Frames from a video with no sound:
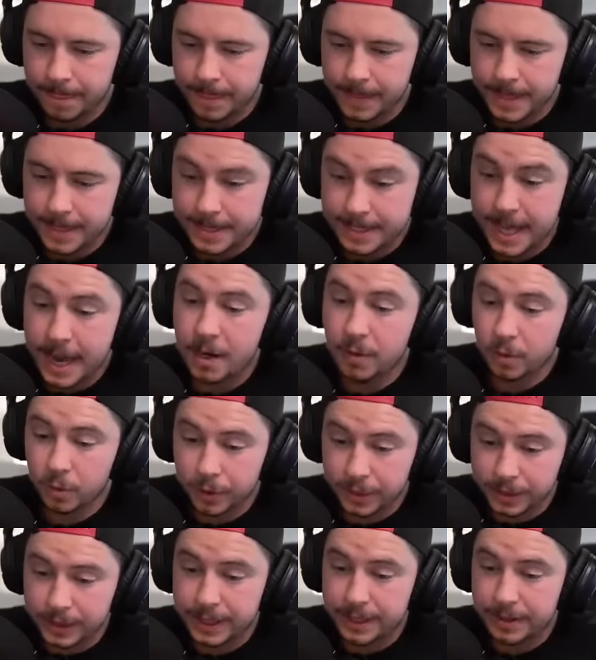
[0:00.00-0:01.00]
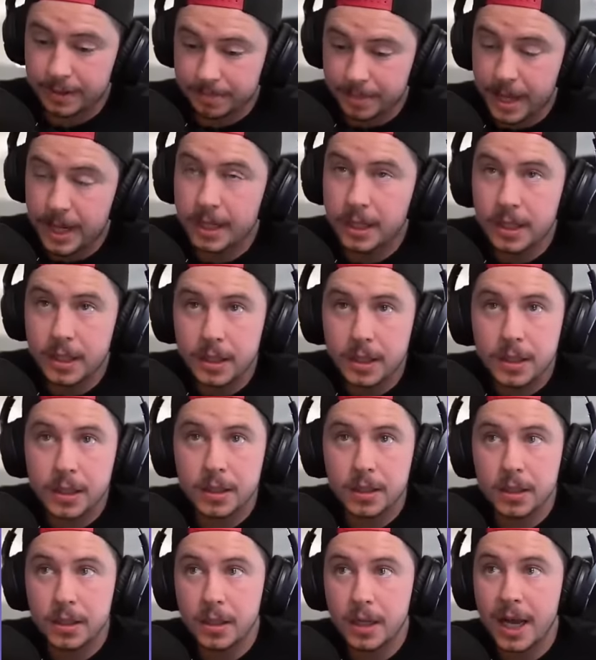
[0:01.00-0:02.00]
Is that really the meta?
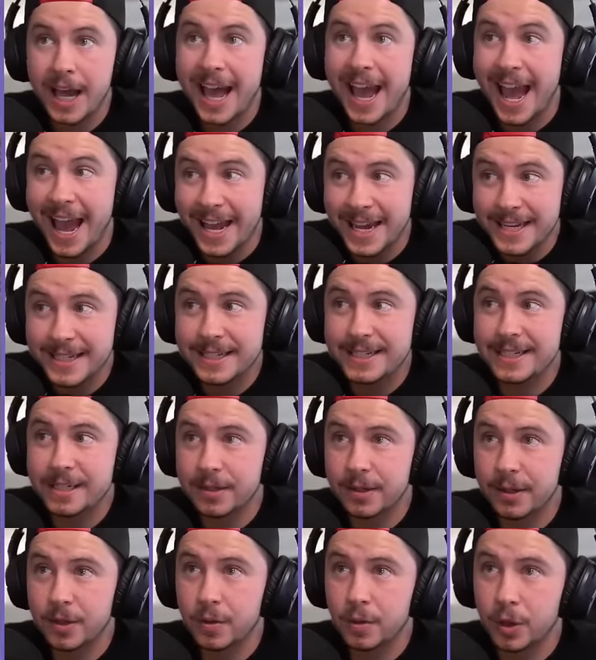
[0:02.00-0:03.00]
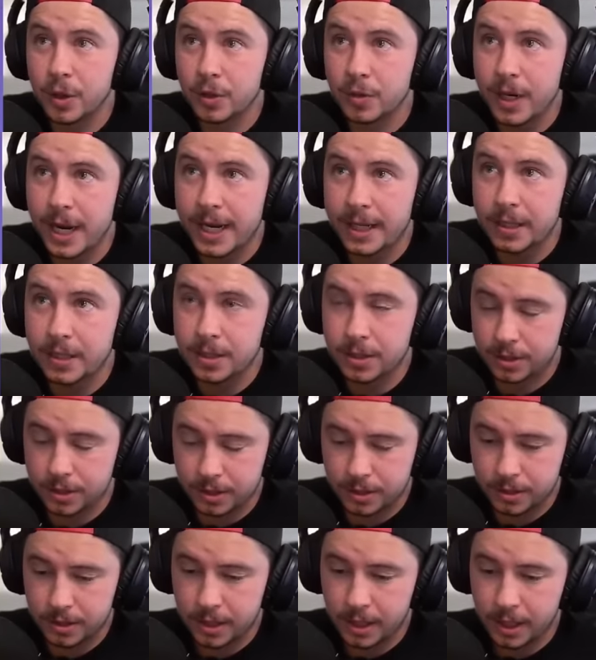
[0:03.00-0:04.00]
Haste the root riders?
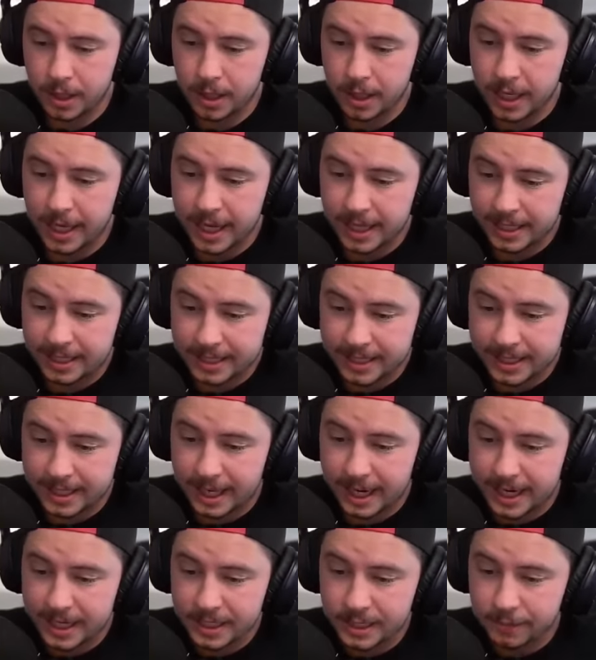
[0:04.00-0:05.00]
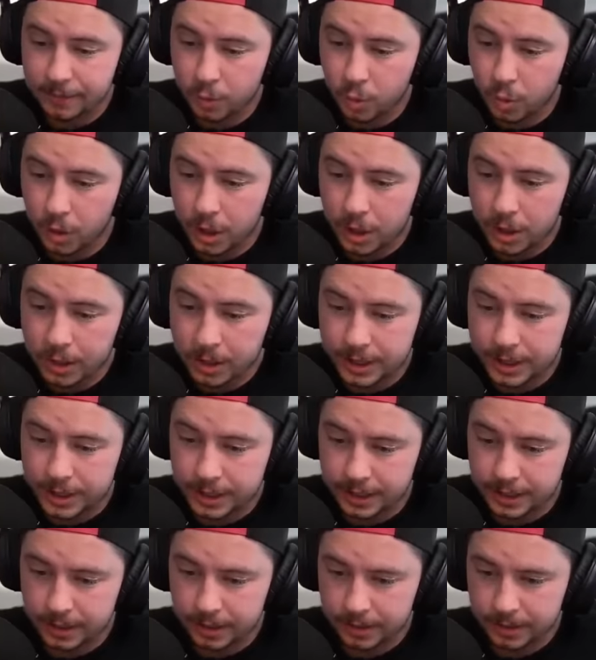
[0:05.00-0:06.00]
It's kind of
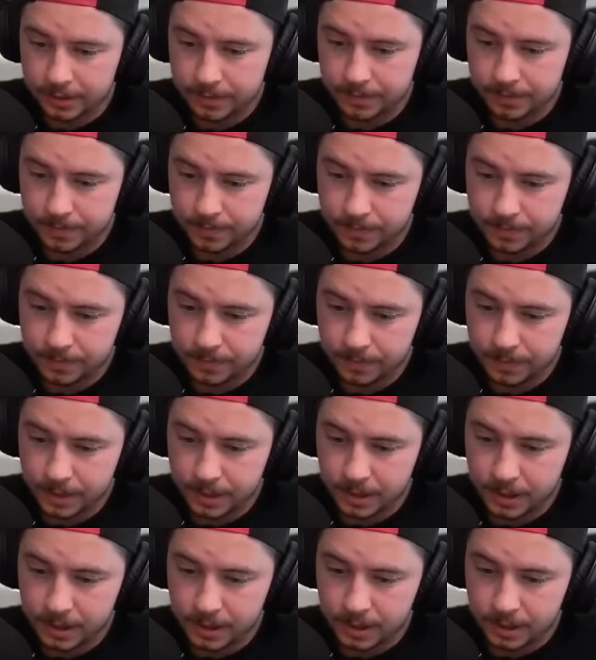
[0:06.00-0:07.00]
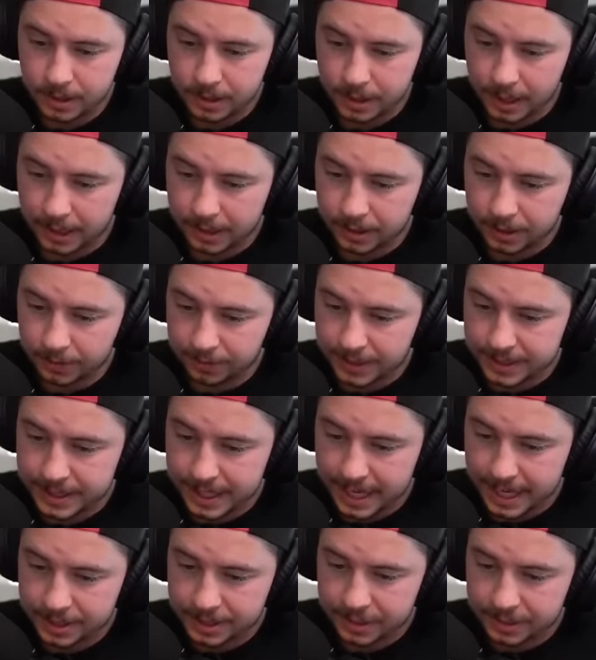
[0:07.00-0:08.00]
working. I don't know if that's
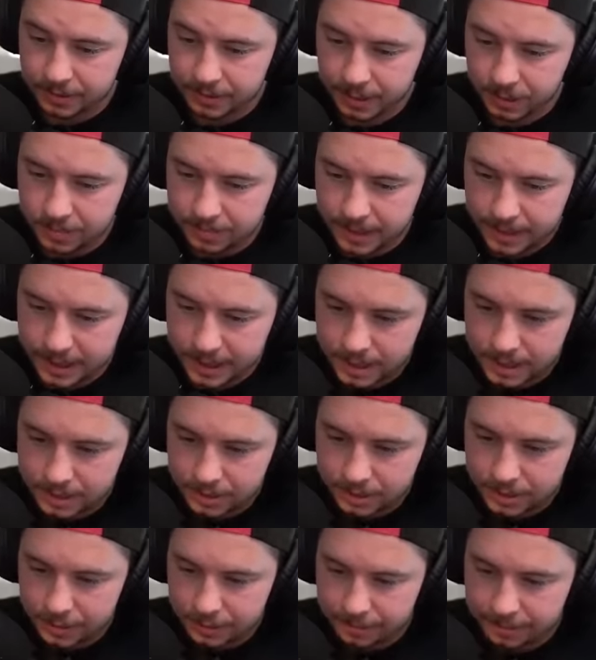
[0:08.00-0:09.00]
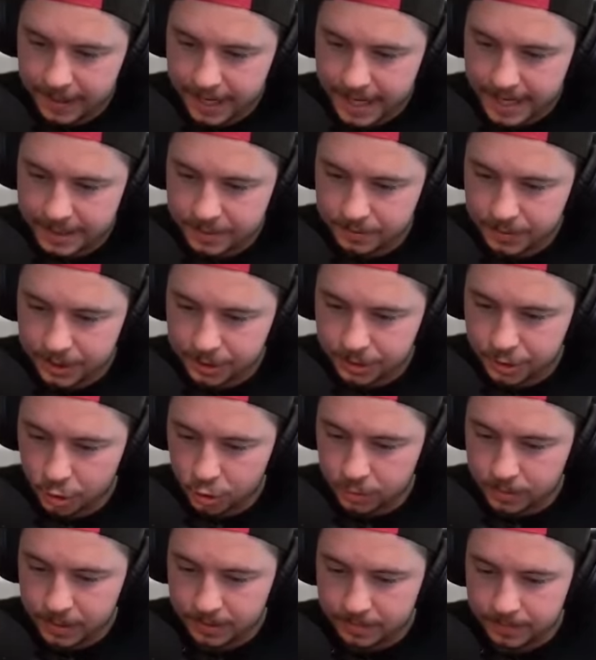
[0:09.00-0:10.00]
actually... Oh my gosh, they're so fast when you
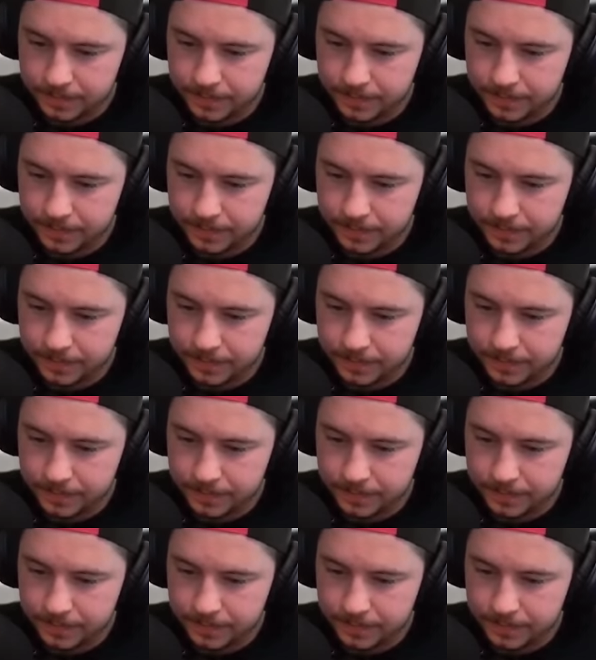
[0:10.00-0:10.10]
zoom them.